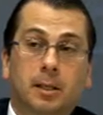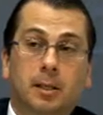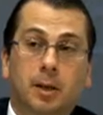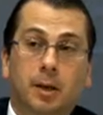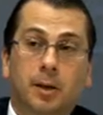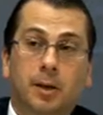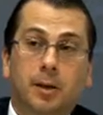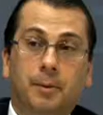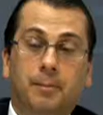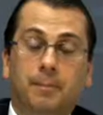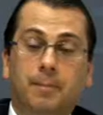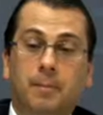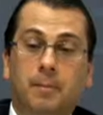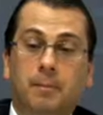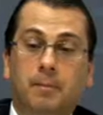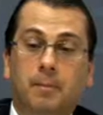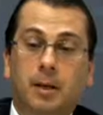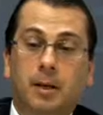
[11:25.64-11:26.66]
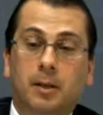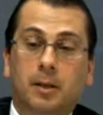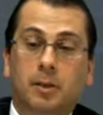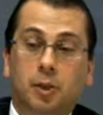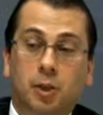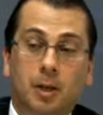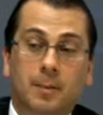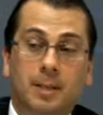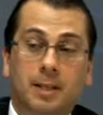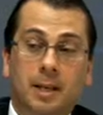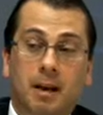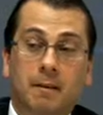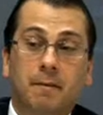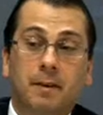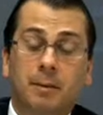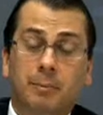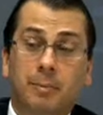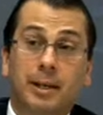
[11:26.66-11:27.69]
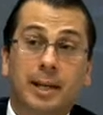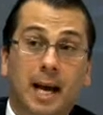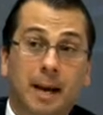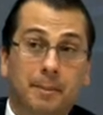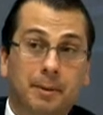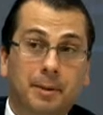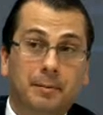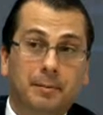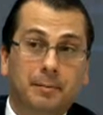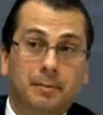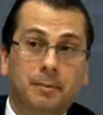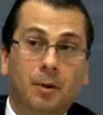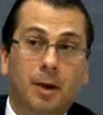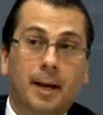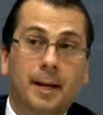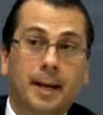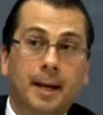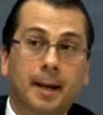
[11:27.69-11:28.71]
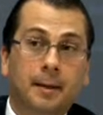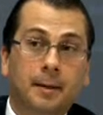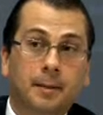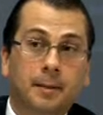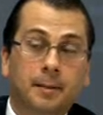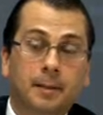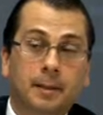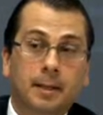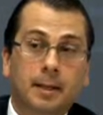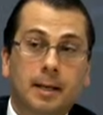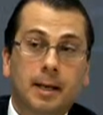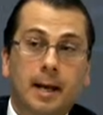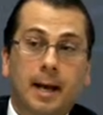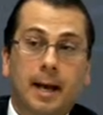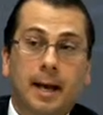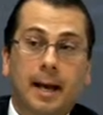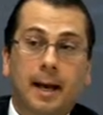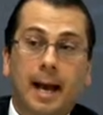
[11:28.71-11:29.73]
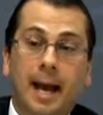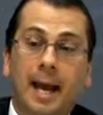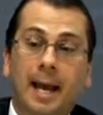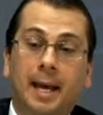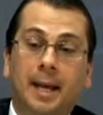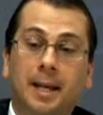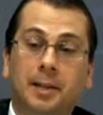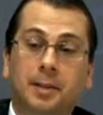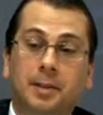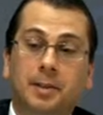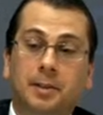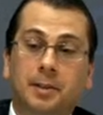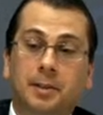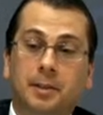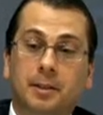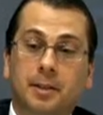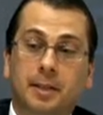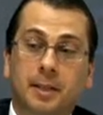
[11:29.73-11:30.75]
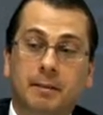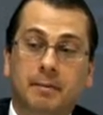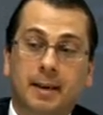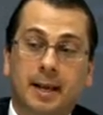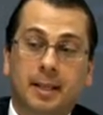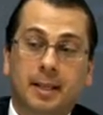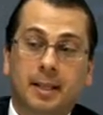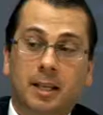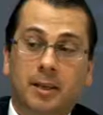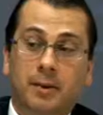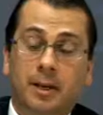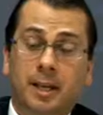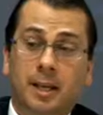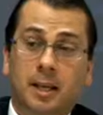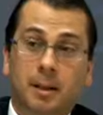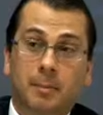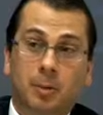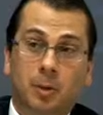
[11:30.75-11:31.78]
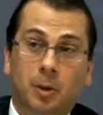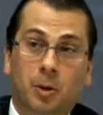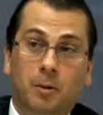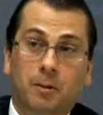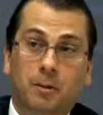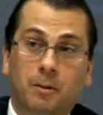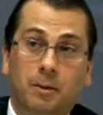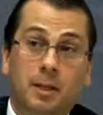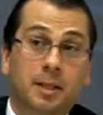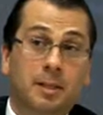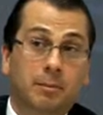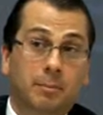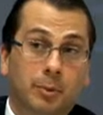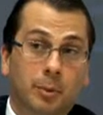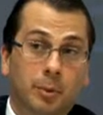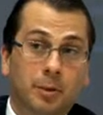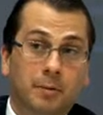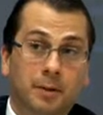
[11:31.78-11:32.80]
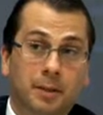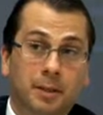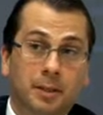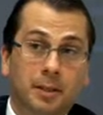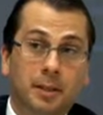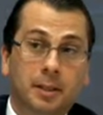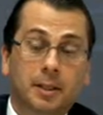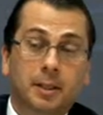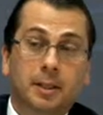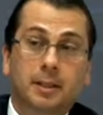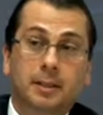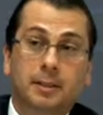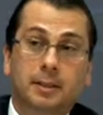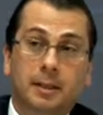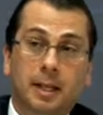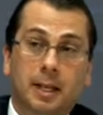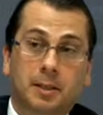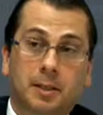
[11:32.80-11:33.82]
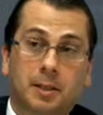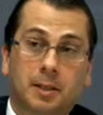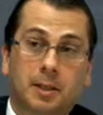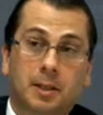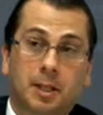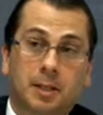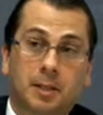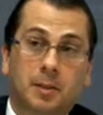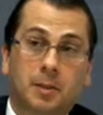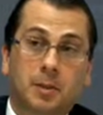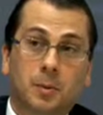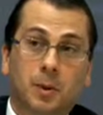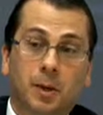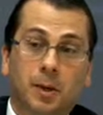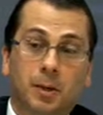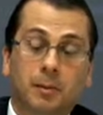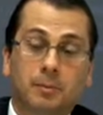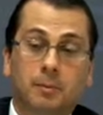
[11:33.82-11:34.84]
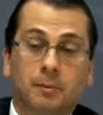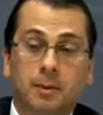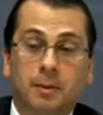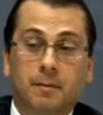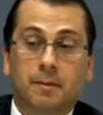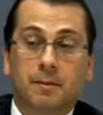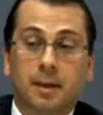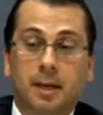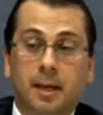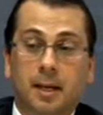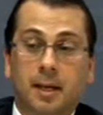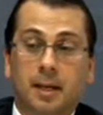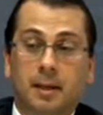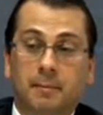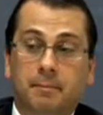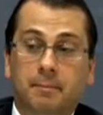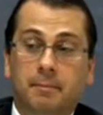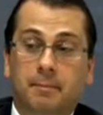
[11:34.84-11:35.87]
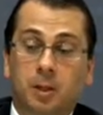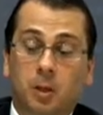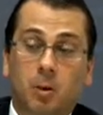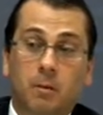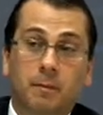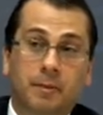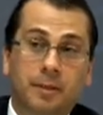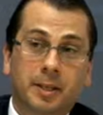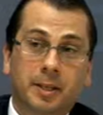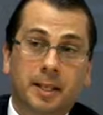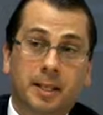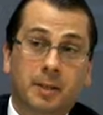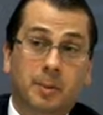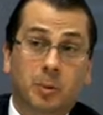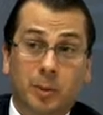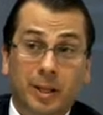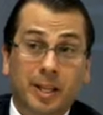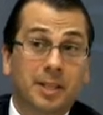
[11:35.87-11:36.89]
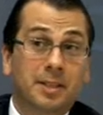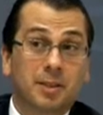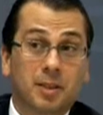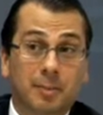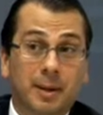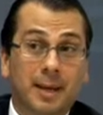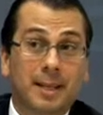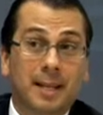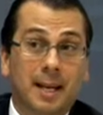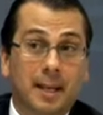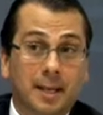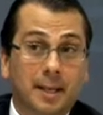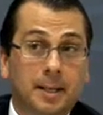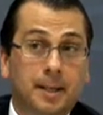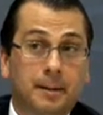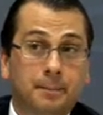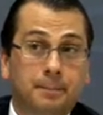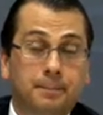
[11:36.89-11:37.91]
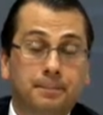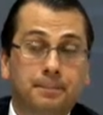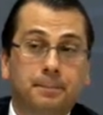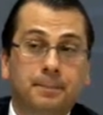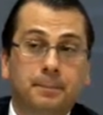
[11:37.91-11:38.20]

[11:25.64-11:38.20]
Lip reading: So consumers are feeling pretty happy right now, and the fact that their income growth is improving does suggest as well with the confidence that they'll be willing to spend that income.